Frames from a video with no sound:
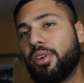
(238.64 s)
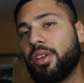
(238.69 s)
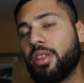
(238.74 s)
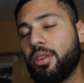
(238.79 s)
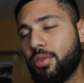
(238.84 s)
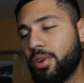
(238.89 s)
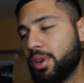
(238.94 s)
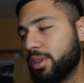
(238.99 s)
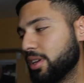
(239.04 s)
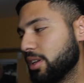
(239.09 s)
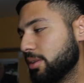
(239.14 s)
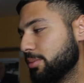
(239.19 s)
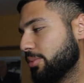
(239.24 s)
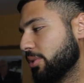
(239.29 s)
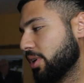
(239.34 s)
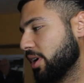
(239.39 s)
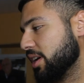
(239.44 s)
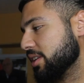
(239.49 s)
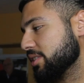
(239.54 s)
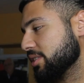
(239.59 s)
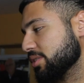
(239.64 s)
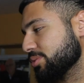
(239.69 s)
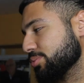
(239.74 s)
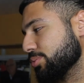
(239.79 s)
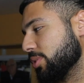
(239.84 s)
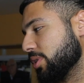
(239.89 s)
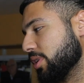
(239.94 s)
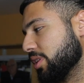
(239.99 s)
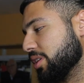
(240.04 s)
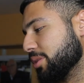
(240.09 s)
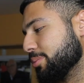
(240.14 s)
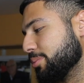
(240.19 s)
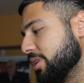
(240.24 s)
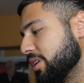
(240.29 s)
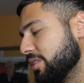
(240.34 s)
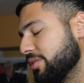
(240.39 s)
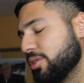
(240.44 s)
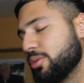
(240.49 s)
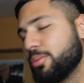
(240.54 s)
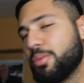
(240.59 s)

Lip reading: for the retail price, it's worth it. But if